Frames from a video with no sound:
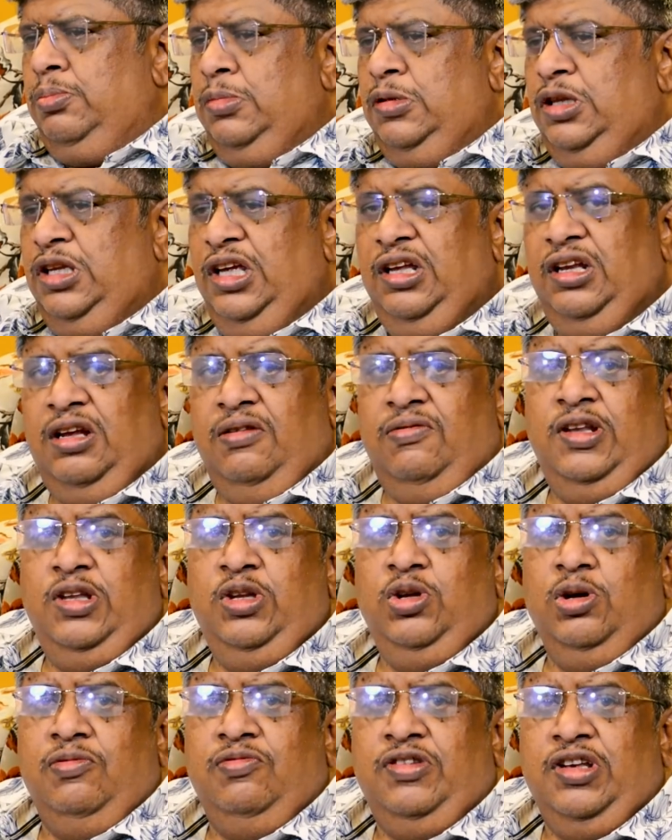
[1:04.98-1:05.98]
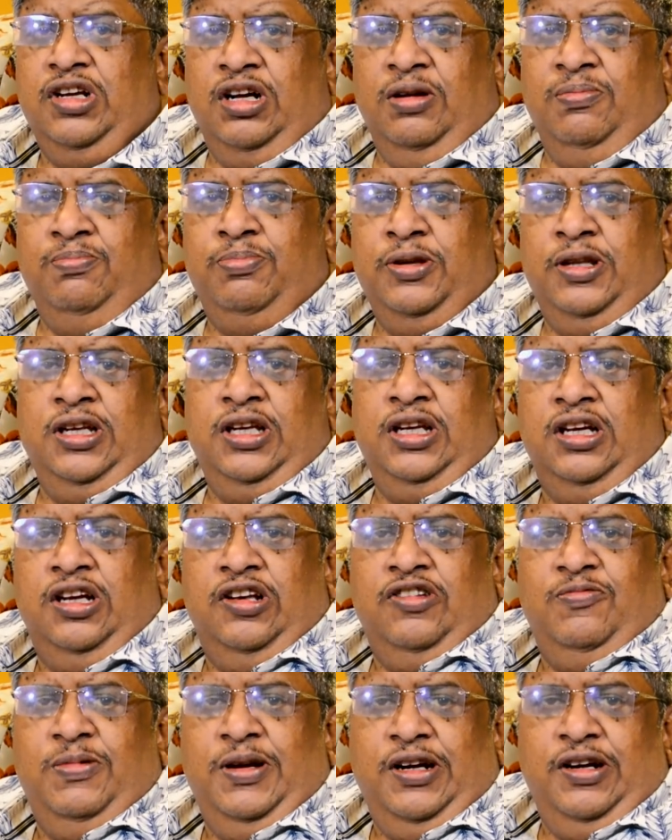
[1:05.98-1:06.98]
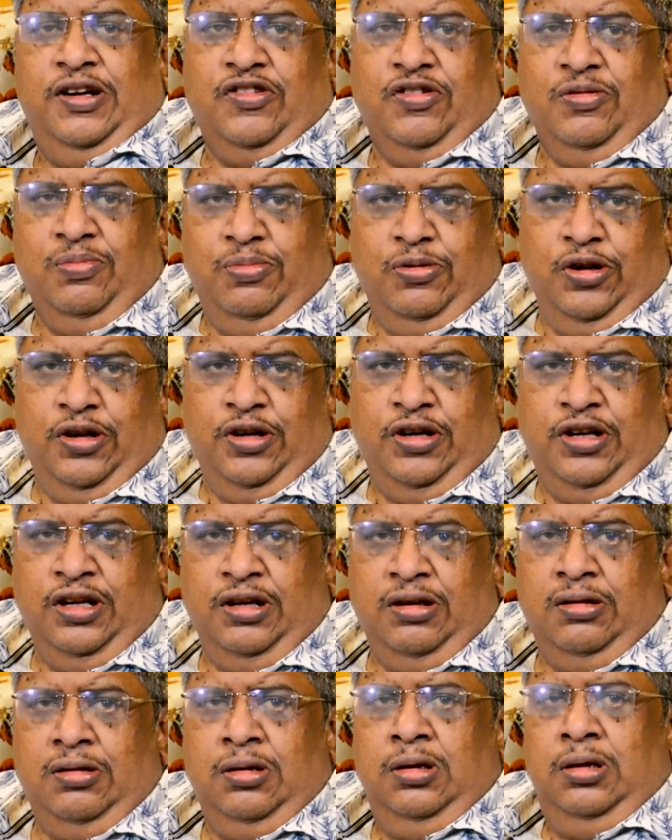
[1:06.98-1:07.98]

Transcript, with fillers: The revenue of the company has been disappointing.